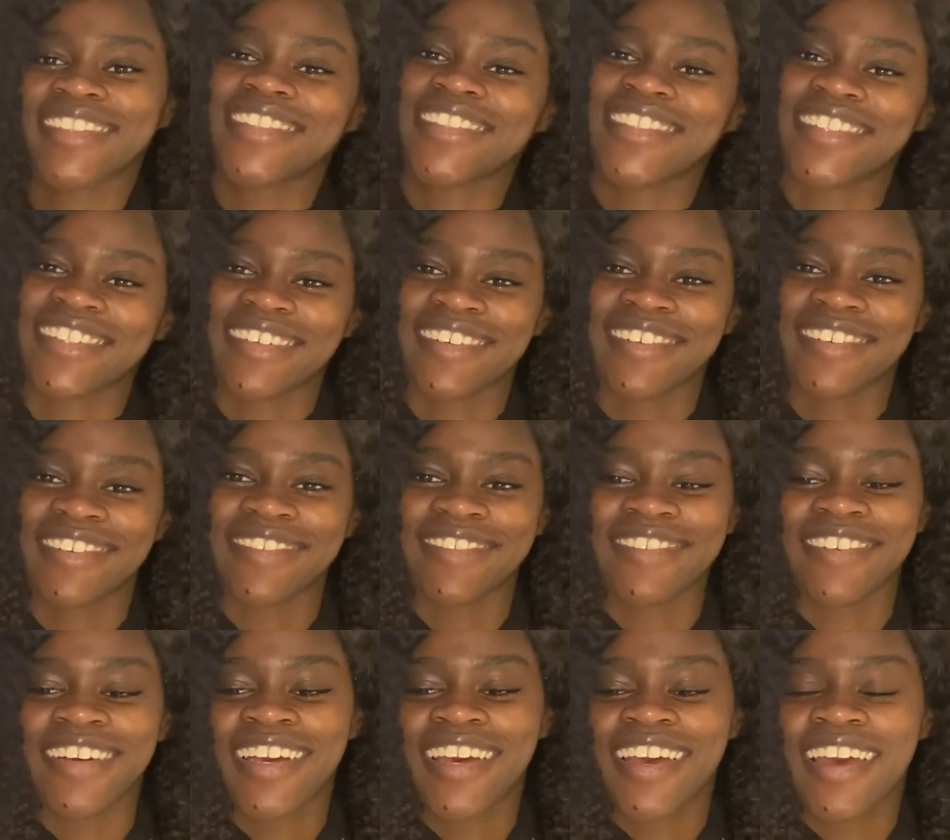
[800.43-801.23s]

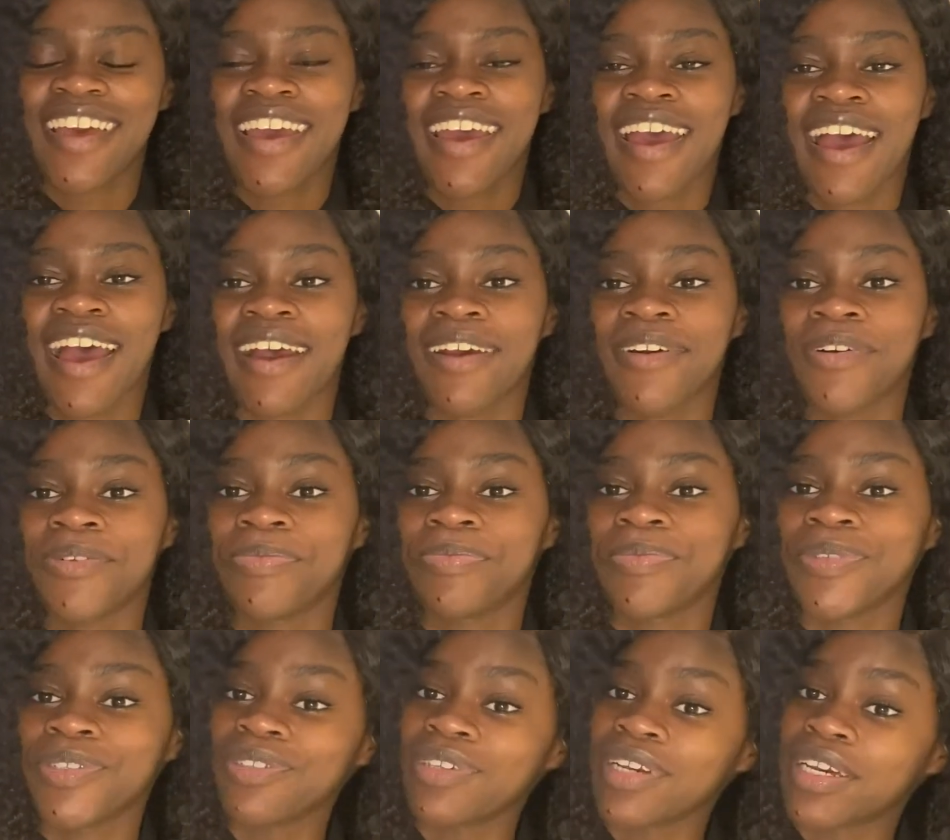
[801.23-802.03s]
So I hope
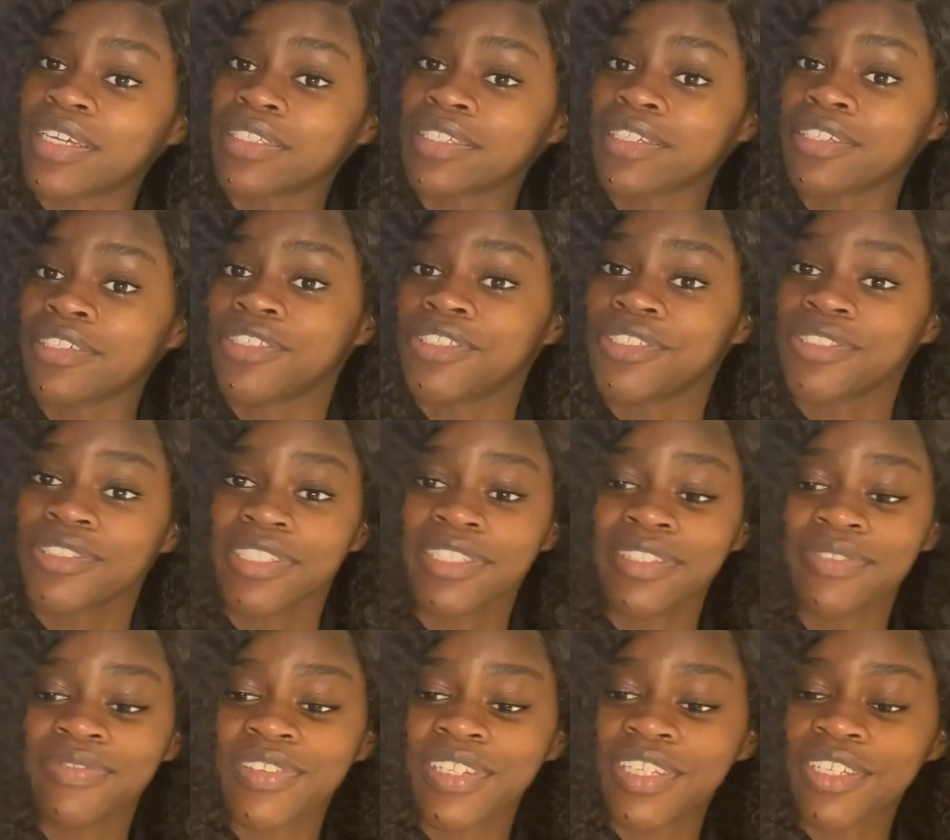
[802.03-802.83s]
you guys are enjoying
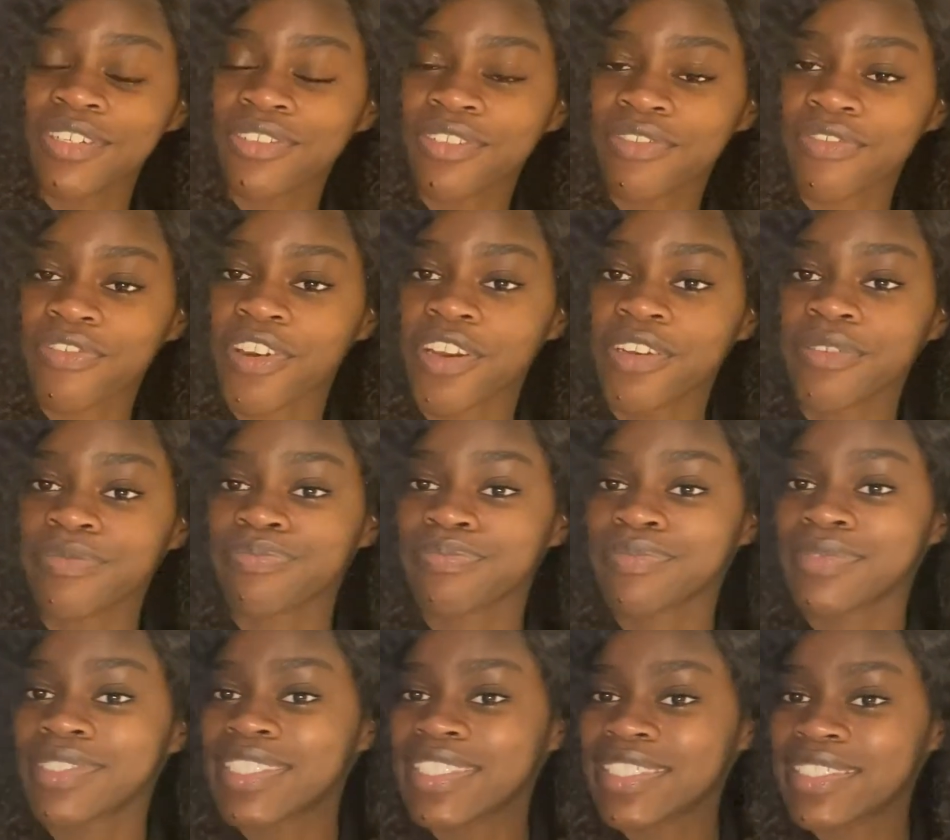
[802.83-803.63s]
the video so far.
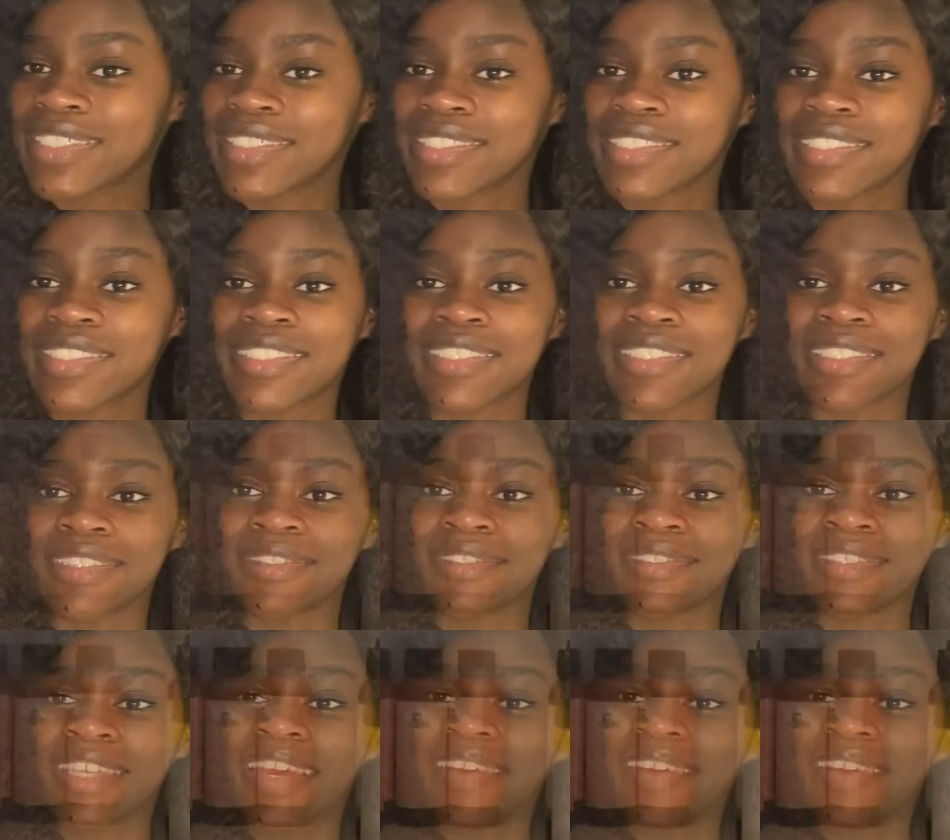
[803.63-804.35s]
Okay